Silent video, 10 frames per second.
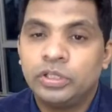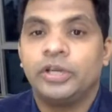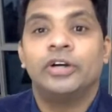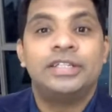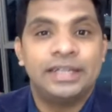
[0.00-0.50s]

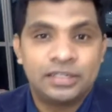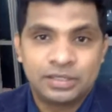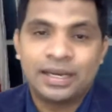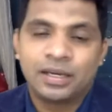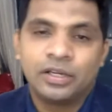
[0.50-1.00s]
the hotels,
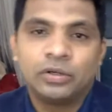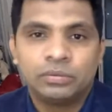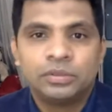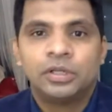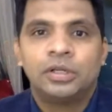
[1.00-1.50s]
like
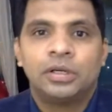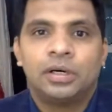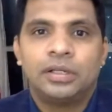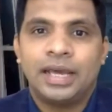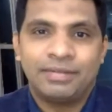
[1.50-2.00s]

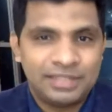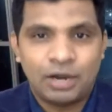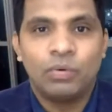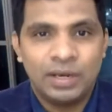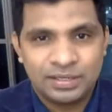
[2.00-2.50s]
they have
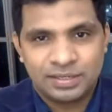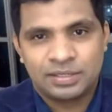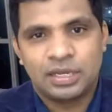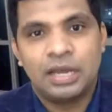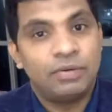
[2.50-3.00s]

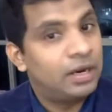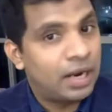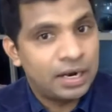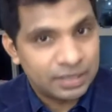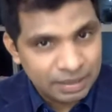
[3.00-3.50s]
towels and
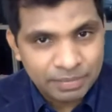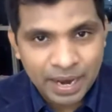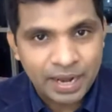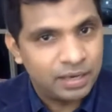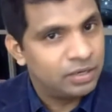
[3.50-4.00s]
under their
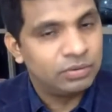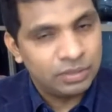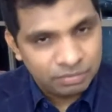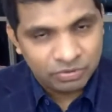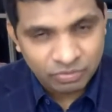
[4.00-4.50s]
brand,
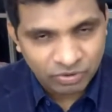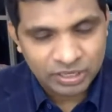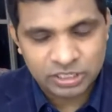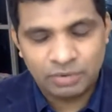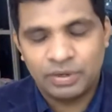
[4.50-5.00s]
the
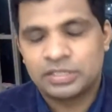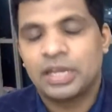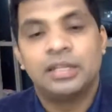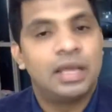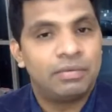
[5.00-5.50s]
wash towels,
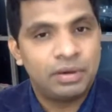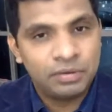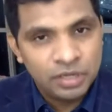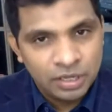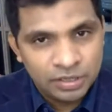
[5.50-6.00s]
and they have
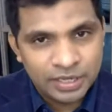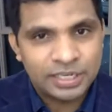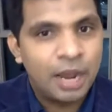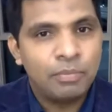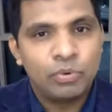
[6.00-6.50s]
the
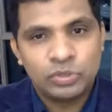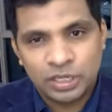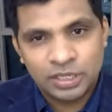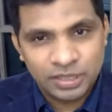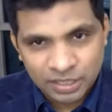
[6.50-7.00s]
shampoos
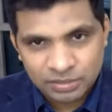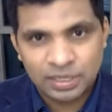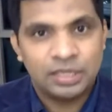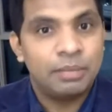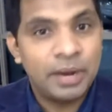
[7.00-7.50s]
and the things
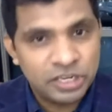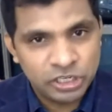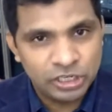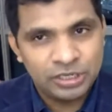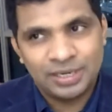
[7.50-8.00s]
and the bed
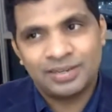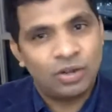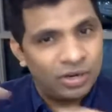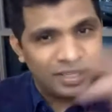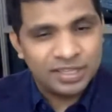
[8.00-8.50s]
sheet and
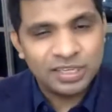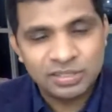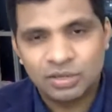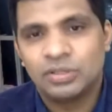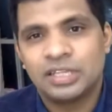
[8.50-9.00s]
all the
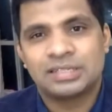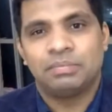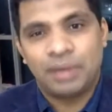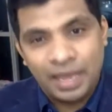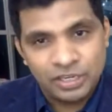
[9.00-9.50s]
things they
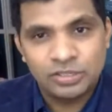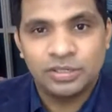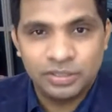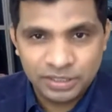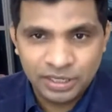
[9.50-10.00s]
supply to the
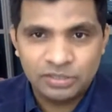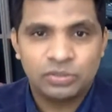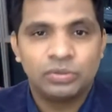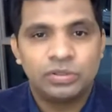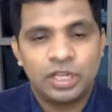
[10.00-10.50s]
hotel.
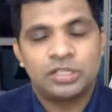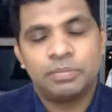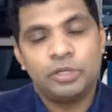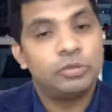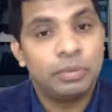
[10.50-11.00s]
So that's a
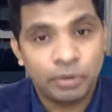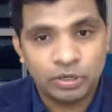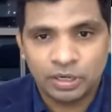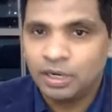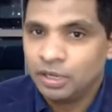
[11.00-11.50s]
B2B
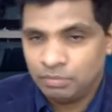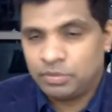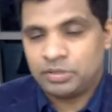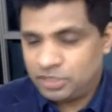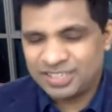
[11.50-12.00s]
portal.
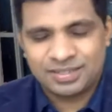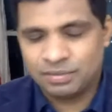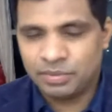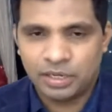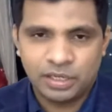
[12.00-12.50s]
But just
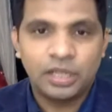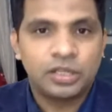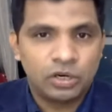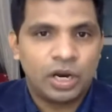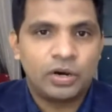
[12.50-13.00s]
I
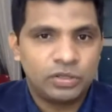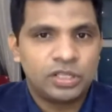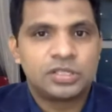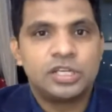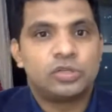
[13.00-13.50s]
don't
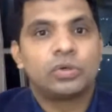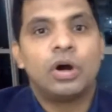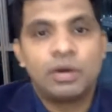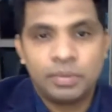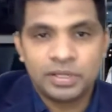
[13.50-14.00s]
think it's to
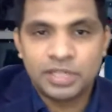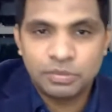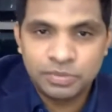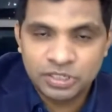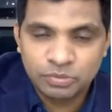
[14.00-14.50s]
cover because
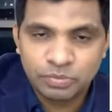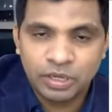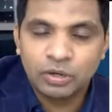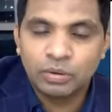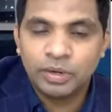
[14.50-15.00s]
that business
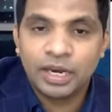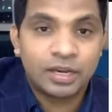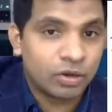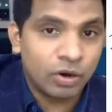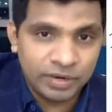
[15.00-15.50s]

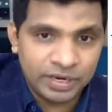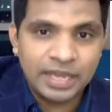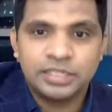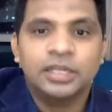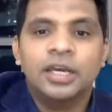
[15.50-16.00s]
immediate
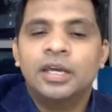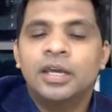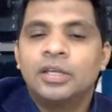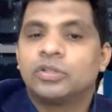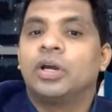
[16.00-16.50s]
COVID-19.
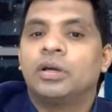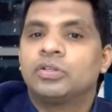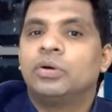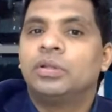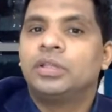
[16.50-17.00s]
So
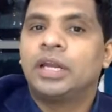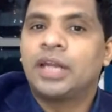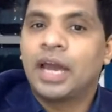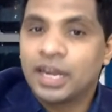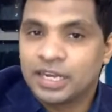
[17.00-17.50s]
the
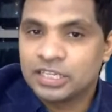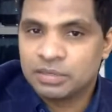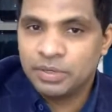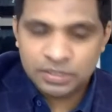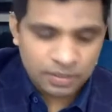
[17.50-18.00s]
target
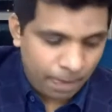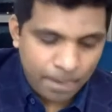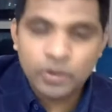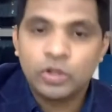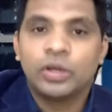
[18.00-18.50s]
customers,
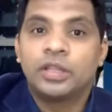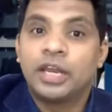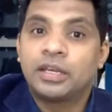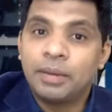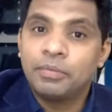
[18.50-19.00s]

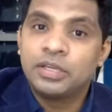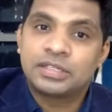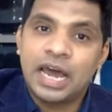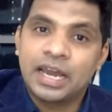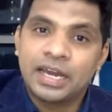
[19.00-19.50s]
that time
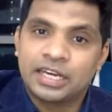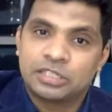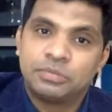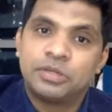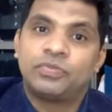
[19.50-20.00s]
his target
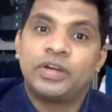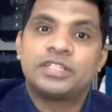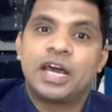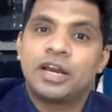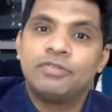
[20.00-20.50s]
customers
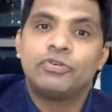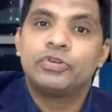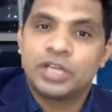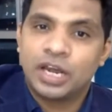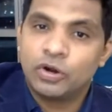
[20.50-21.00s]
5-star and
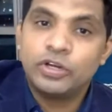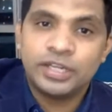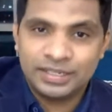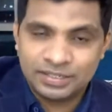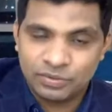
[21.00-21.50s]
4-star
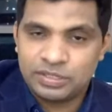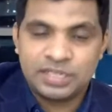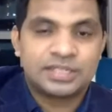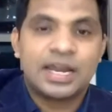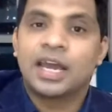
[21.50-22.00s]
hotels
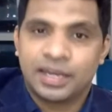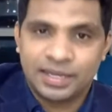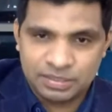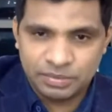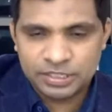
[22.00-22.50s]
was his target
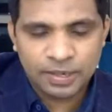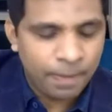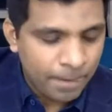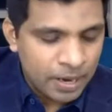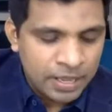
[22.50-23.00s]
customers.
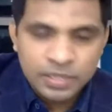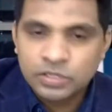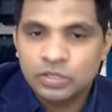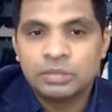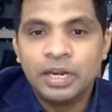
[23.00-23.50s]

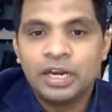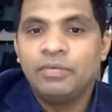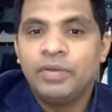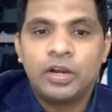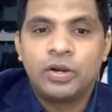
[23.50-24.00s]
So
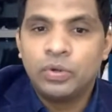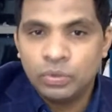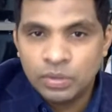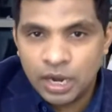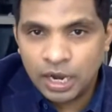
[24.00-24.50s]
similarly, we had to
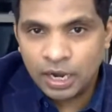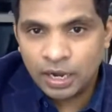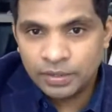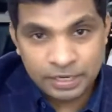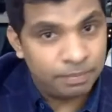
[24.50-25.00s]
do
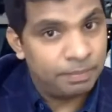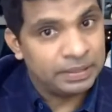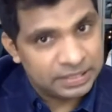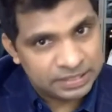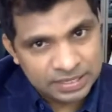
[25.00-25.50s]
that the
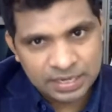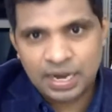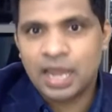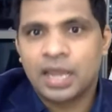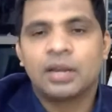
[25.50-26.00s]
business is the
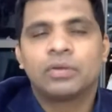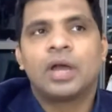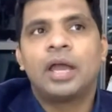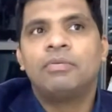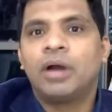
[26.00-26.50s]
target.
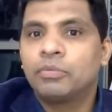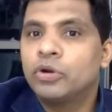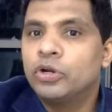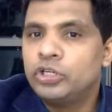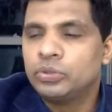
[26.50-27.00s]
So I'm
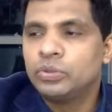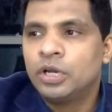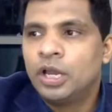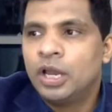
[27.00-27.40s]
going to